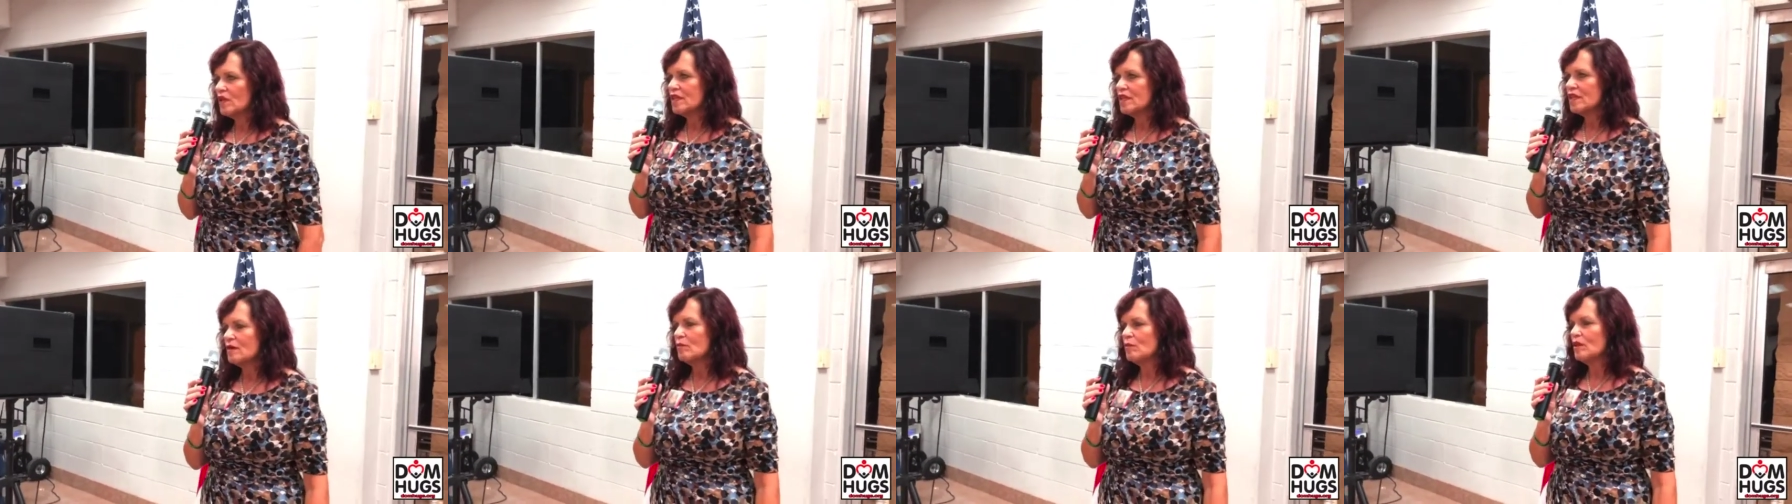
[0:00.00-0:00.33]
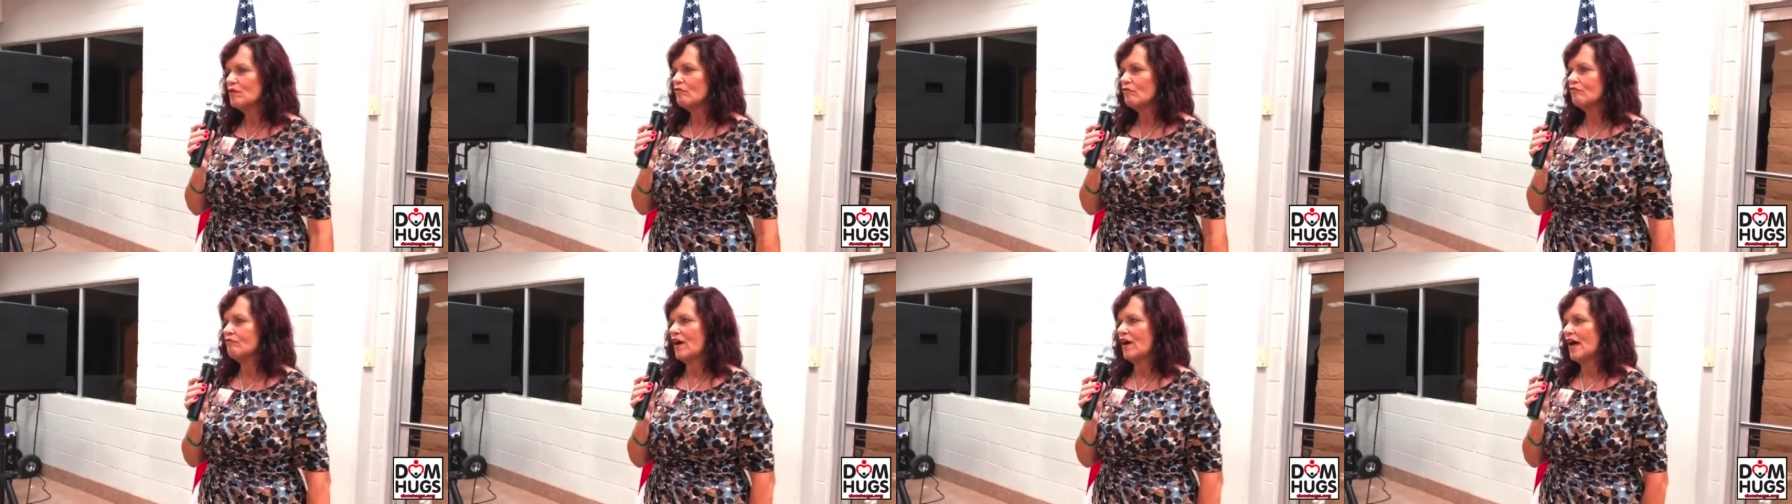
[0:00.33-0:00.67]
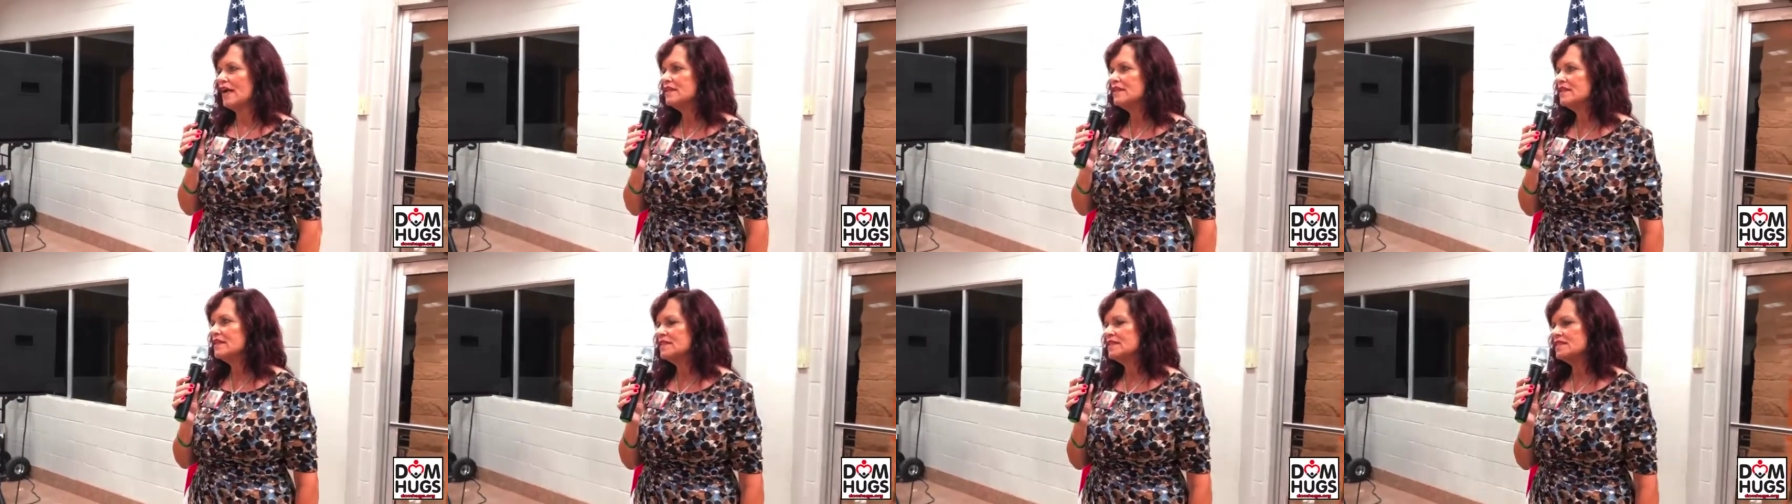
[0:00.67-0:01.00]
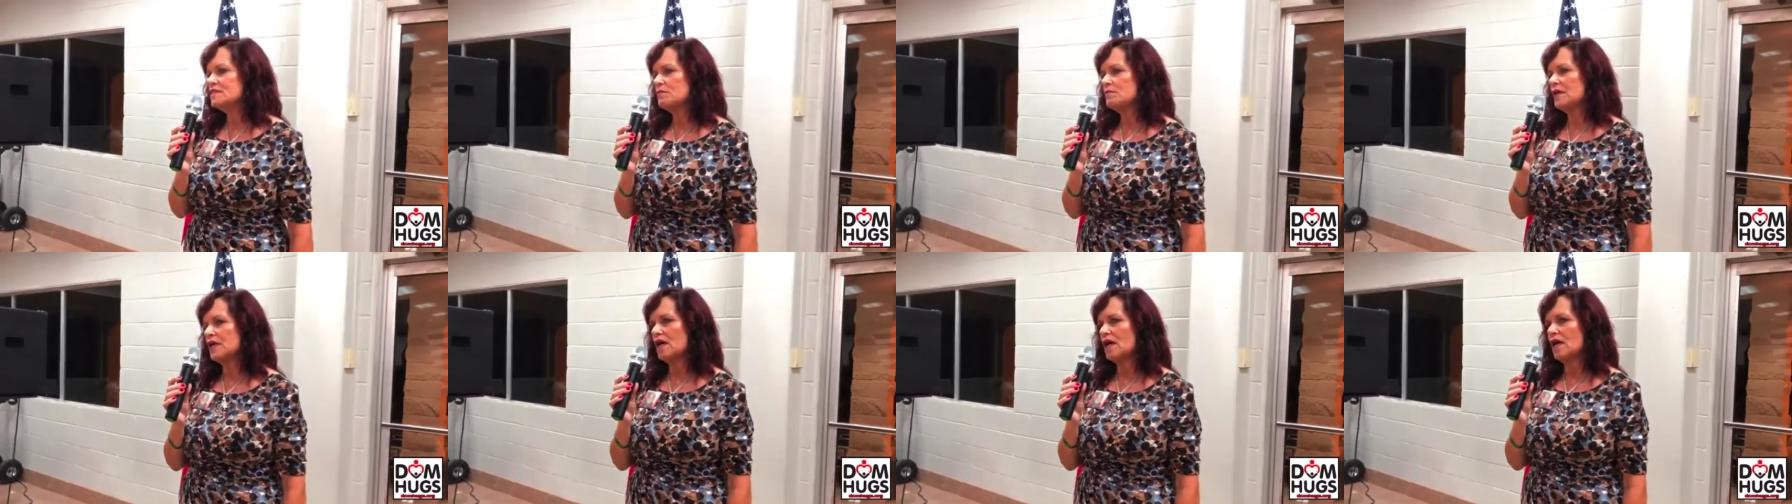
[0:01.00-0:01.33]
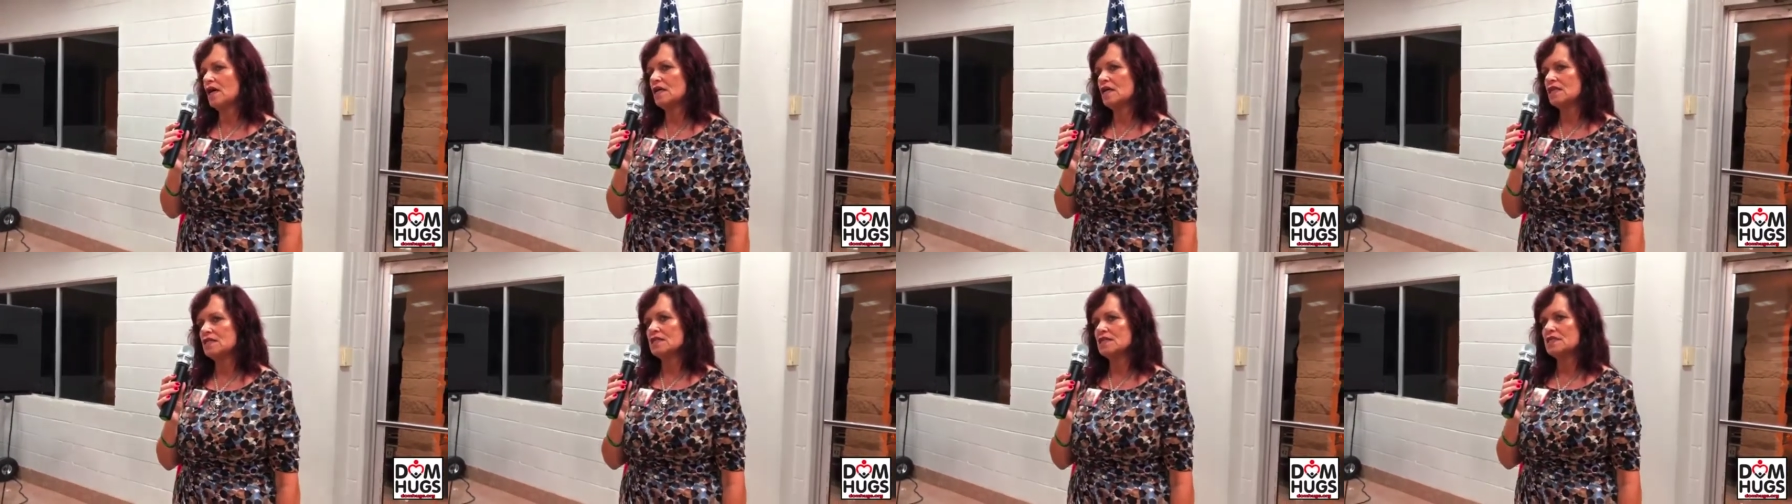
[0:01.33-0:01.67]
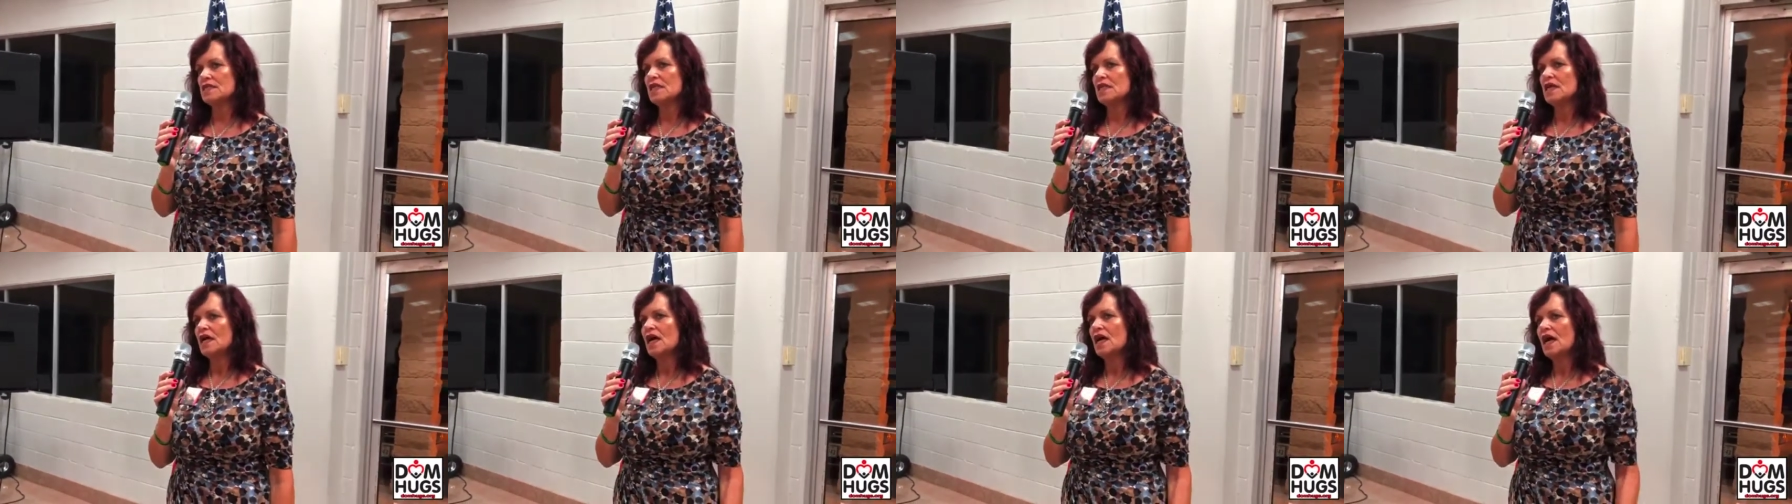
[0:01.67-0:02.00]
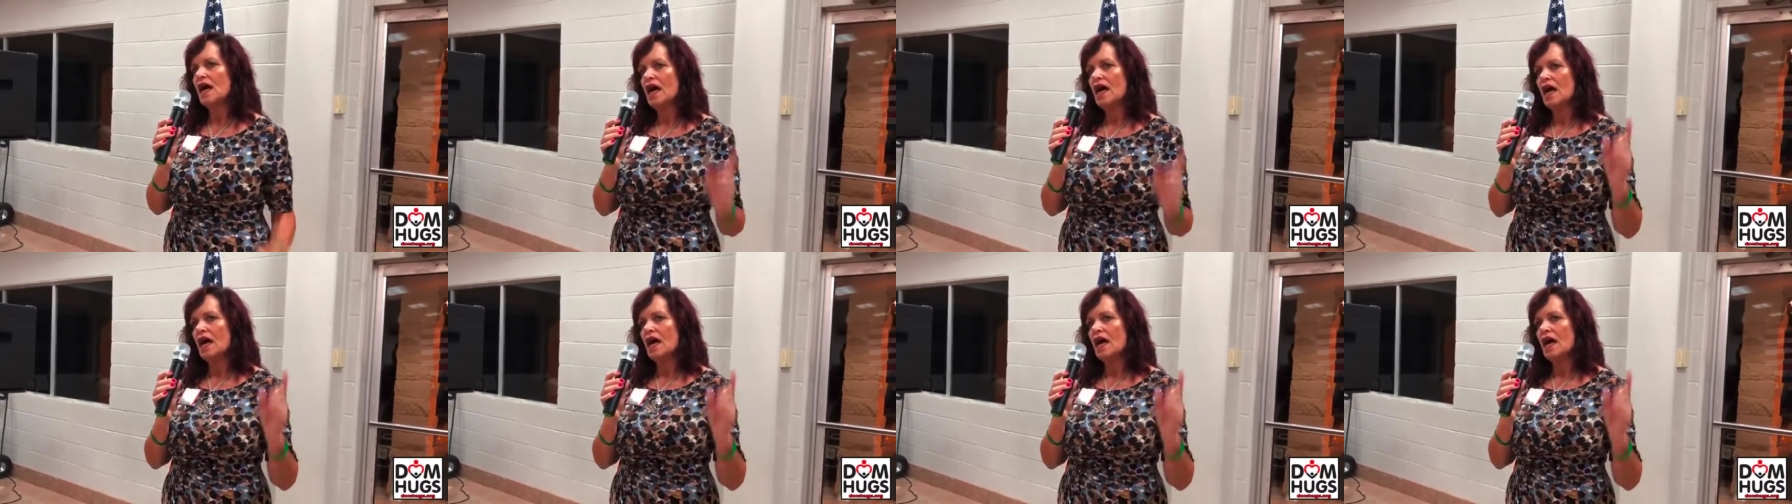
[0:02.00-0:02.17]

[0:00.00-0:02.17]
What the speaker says: with him and fight this, because